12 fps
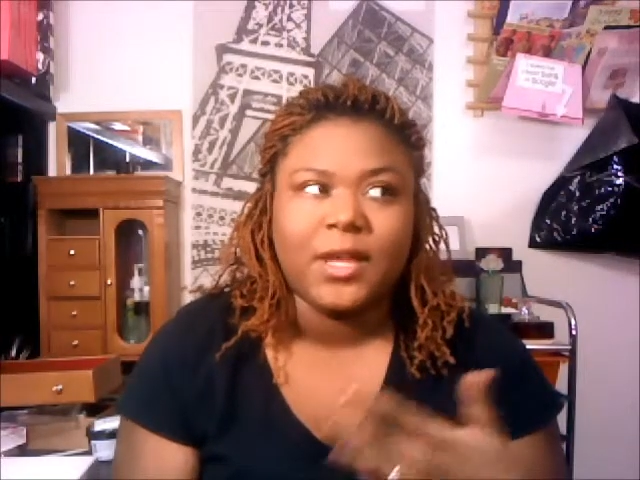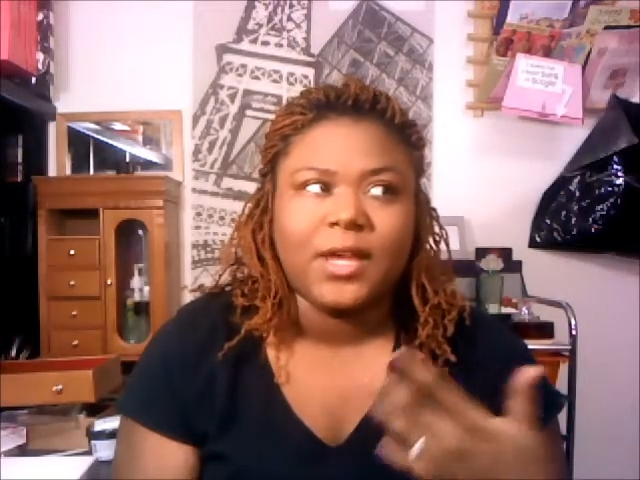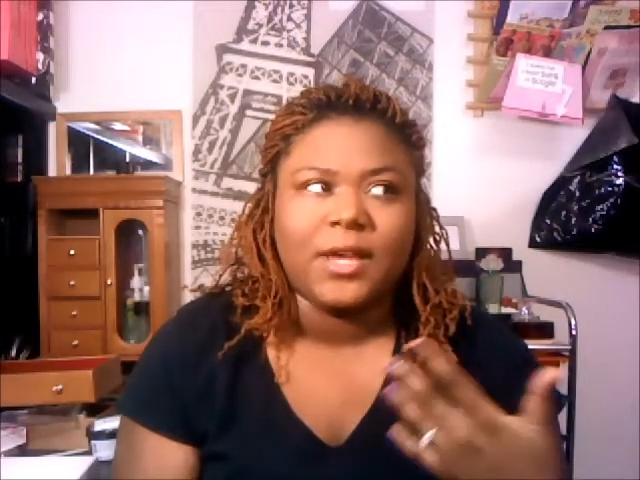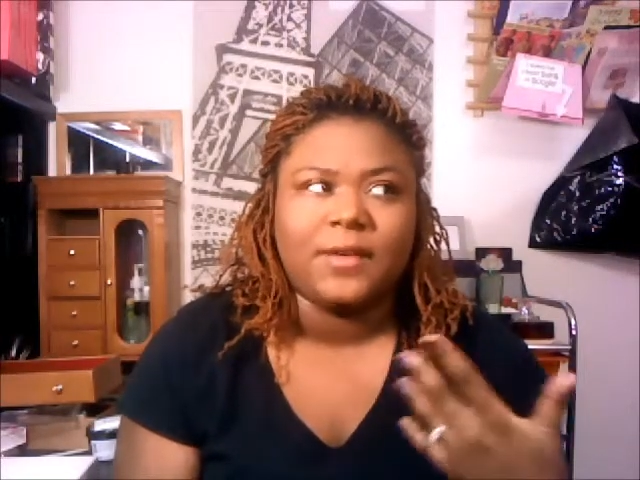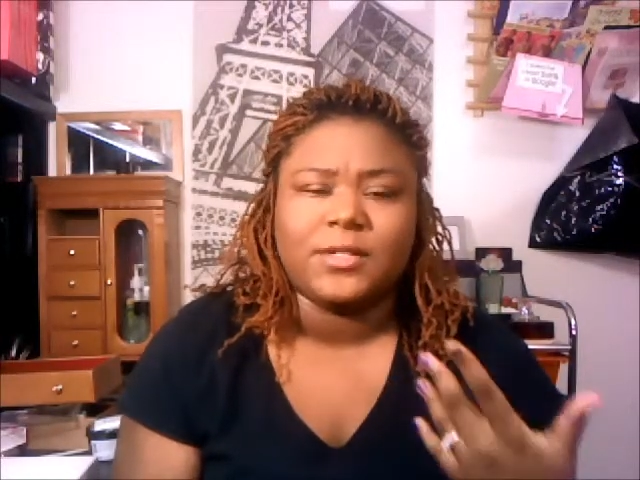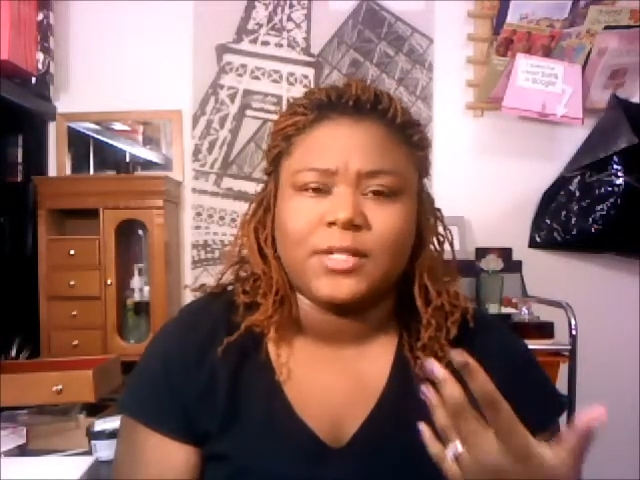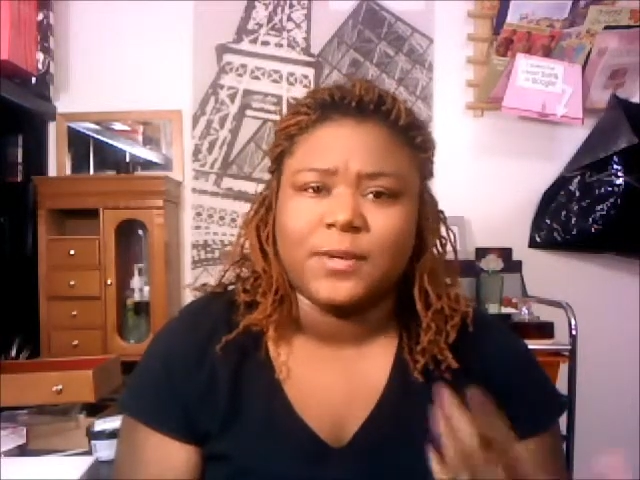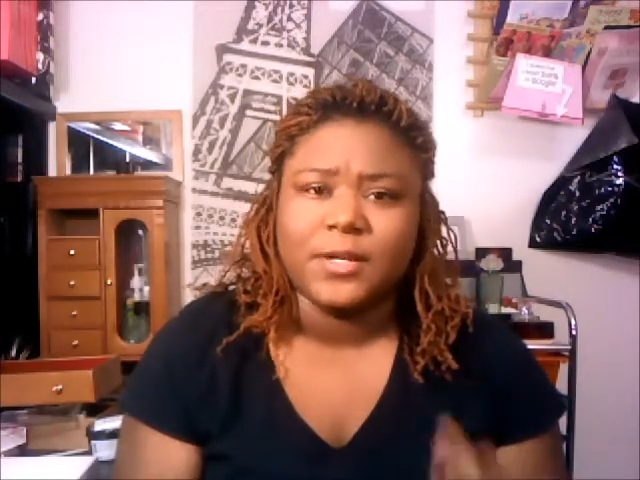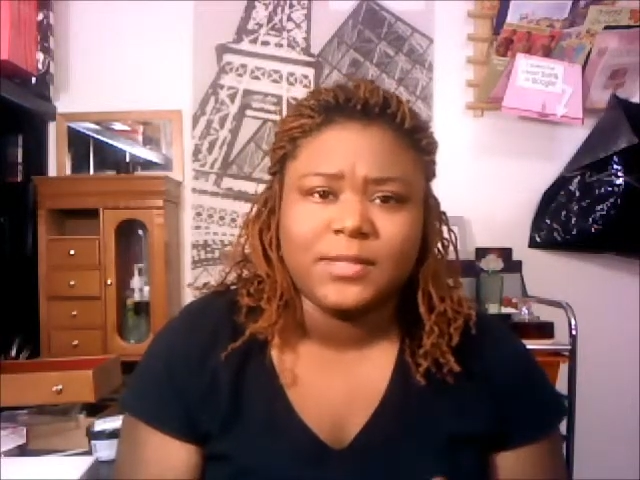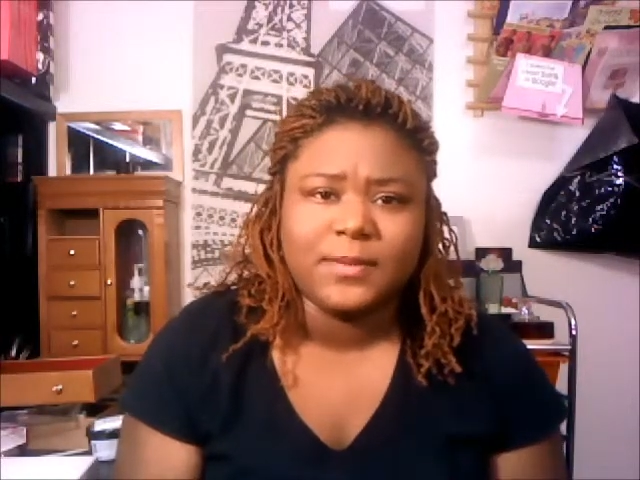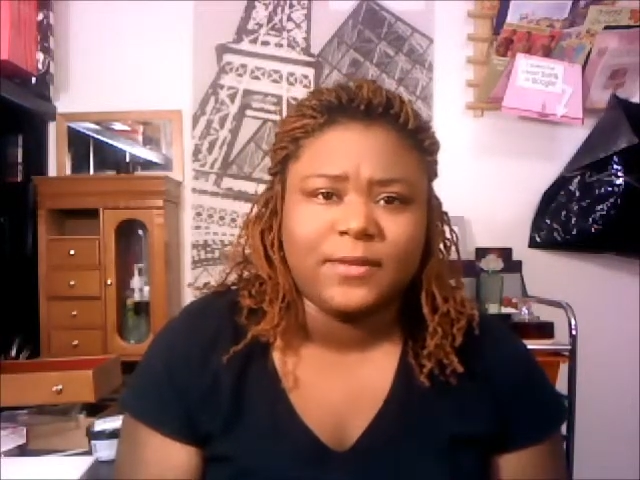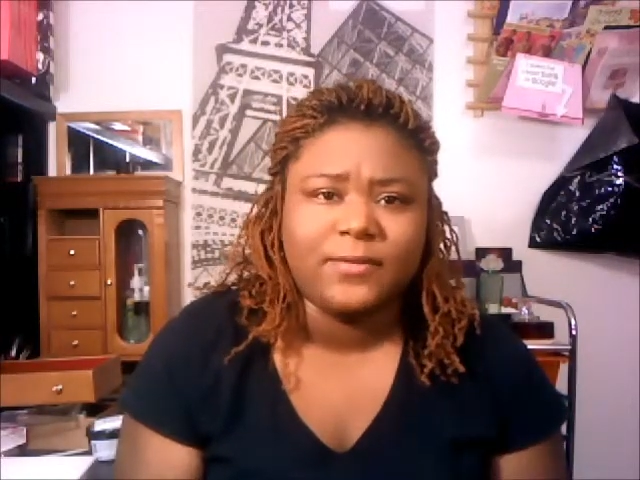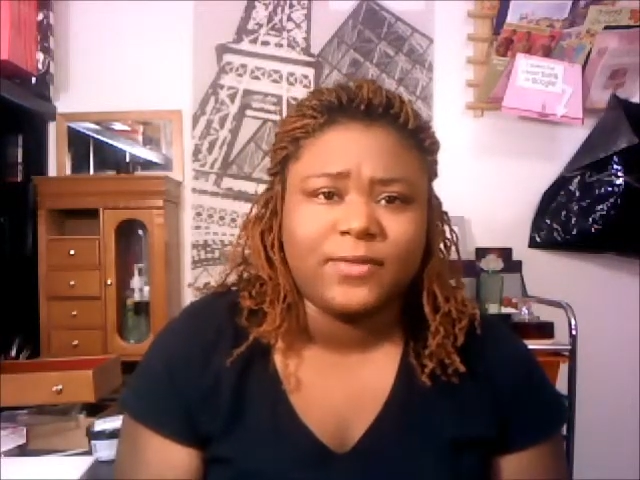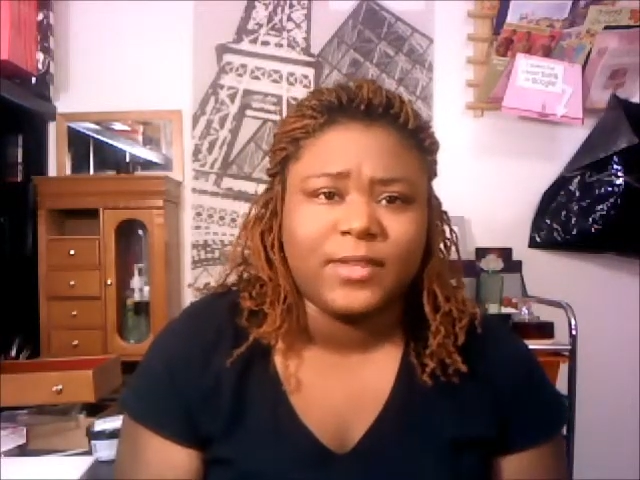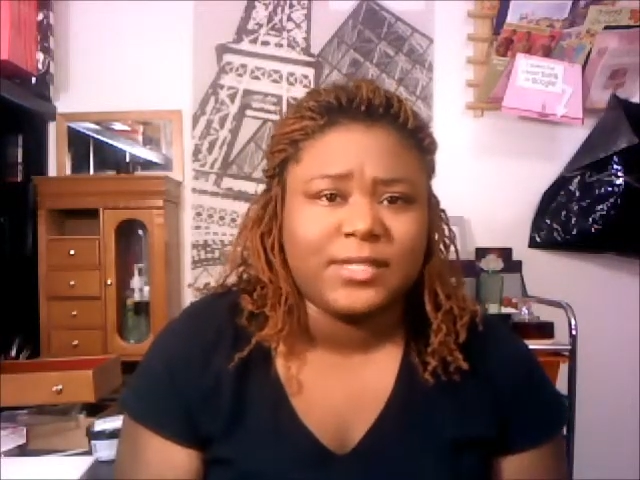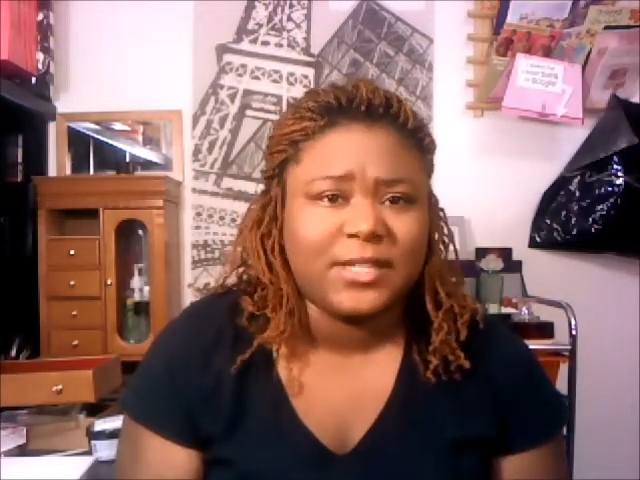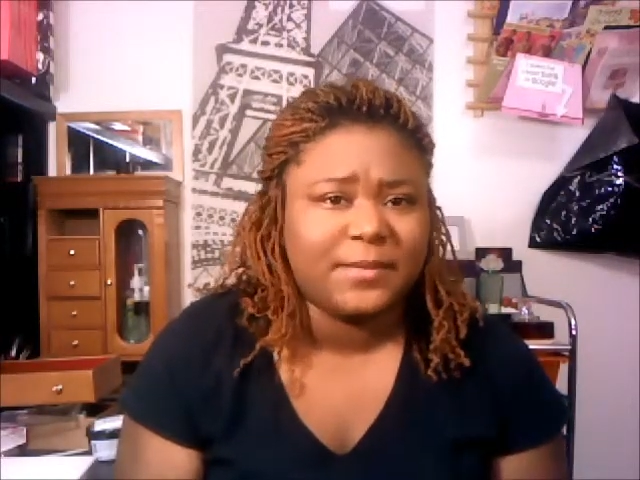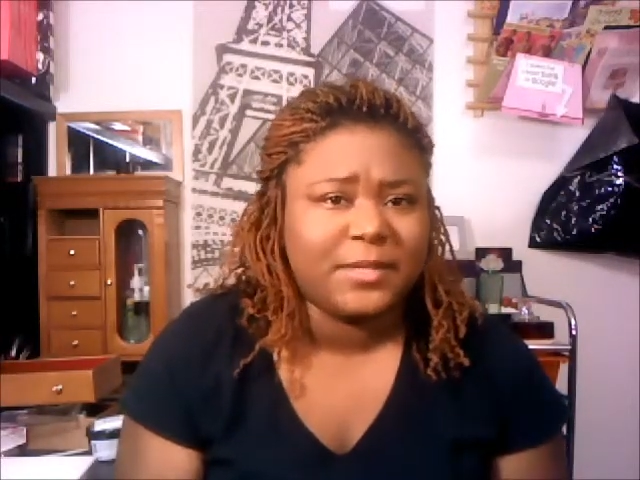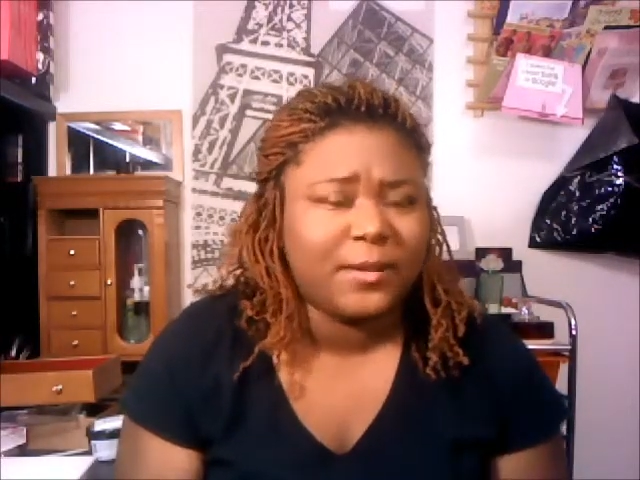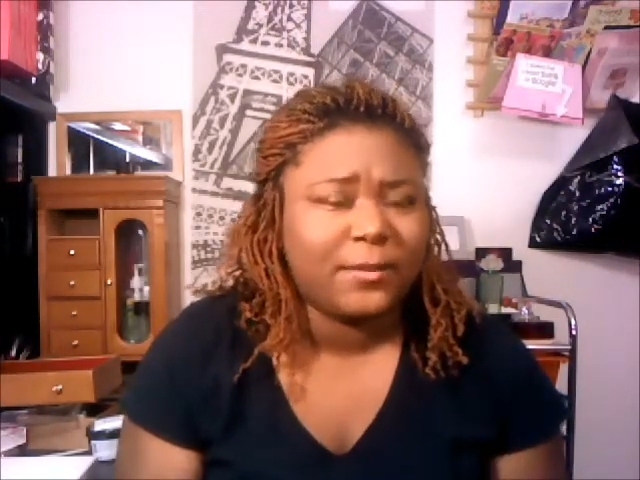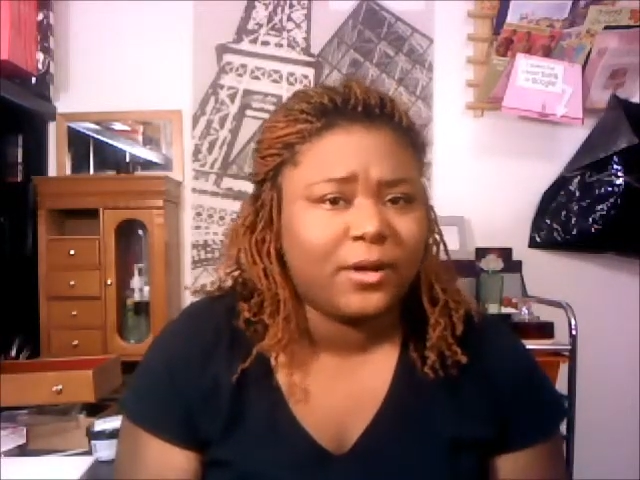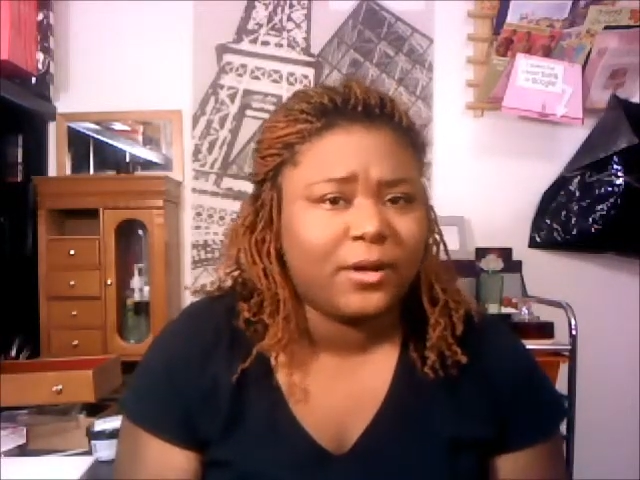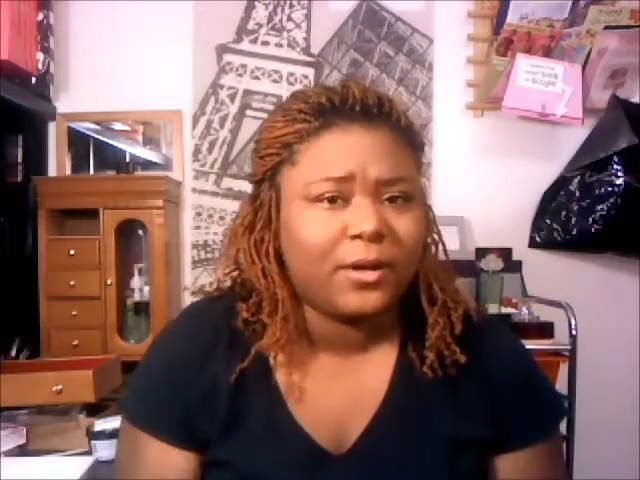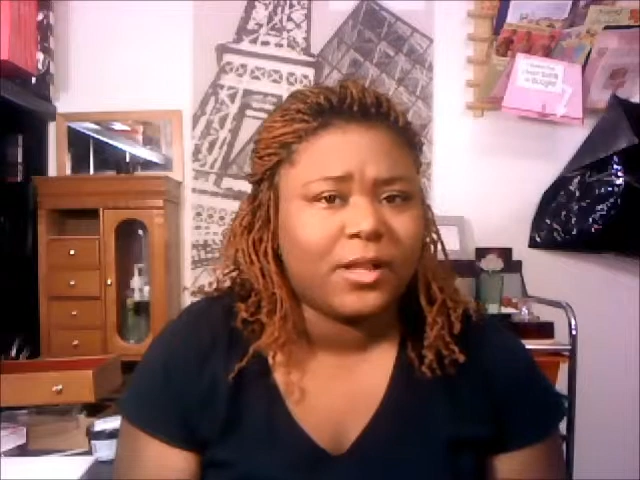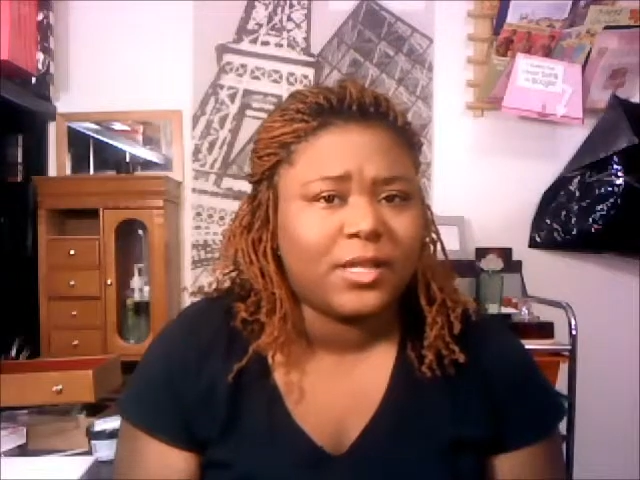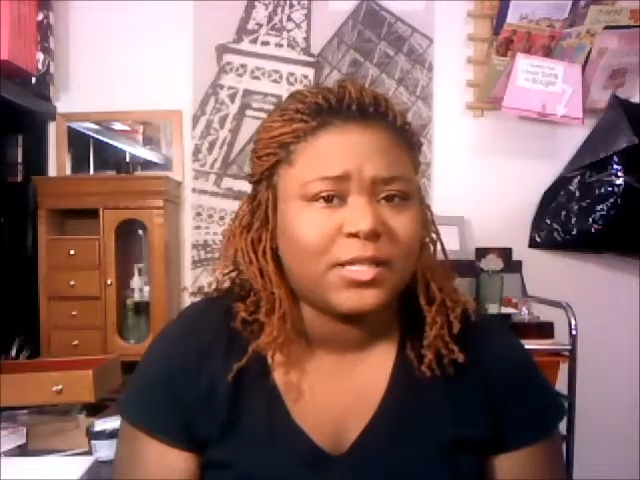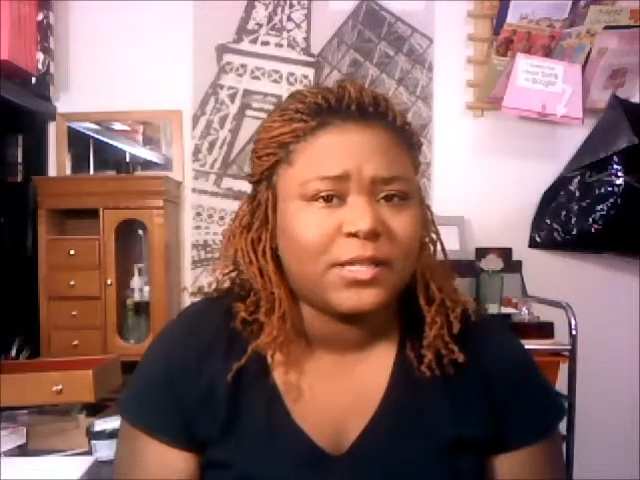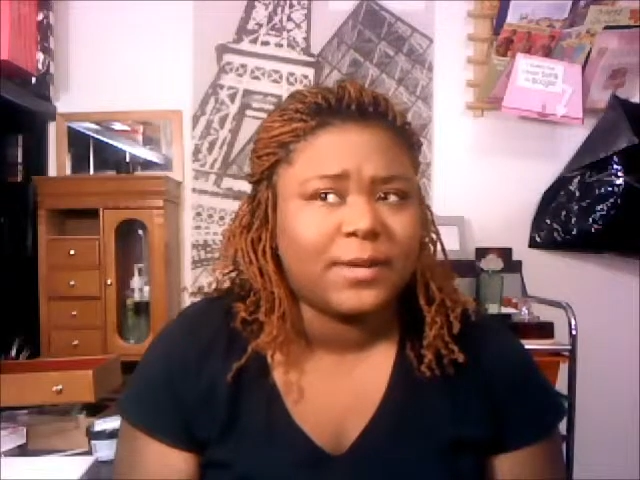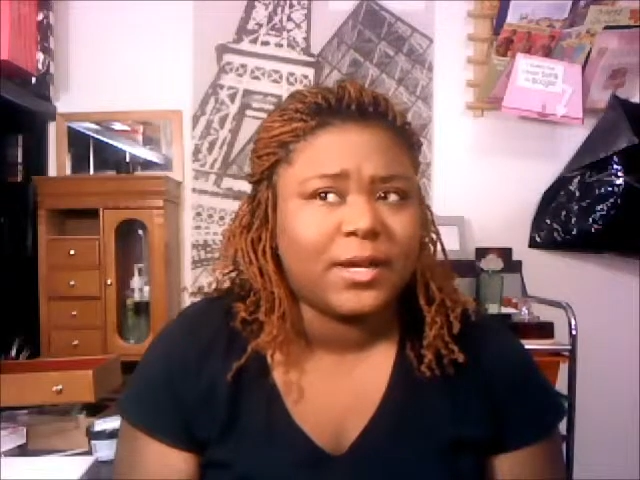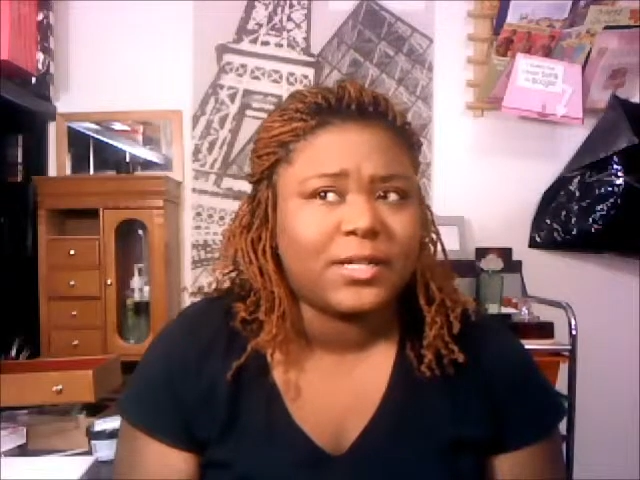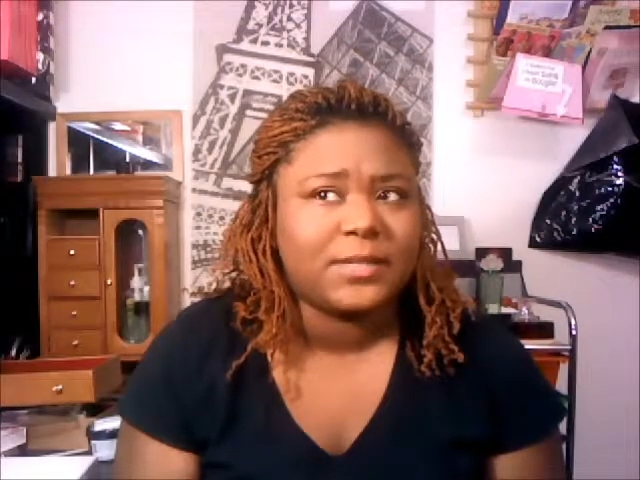It was supposed to be the September glossy box,